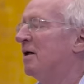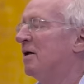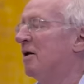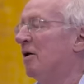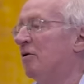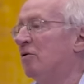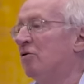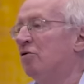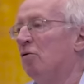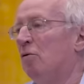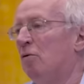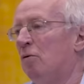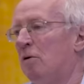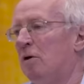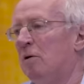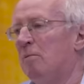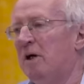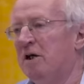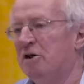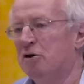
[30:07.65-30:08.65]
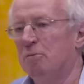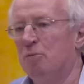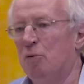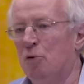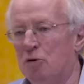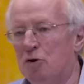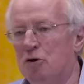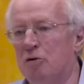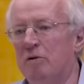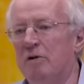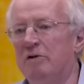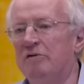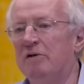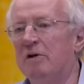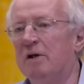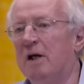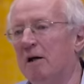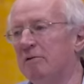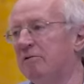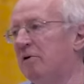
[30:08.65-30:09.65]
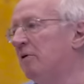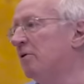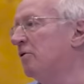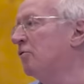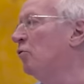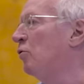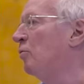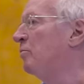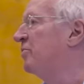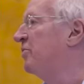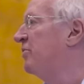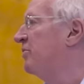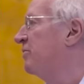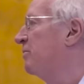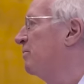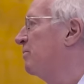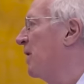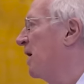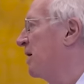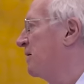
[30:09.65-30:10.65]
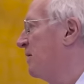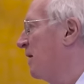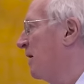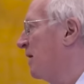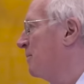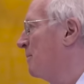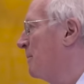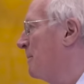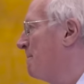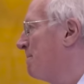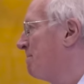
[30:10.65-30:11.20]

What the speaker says: going to all the major mortuaries and counting the corpses in Baghdad.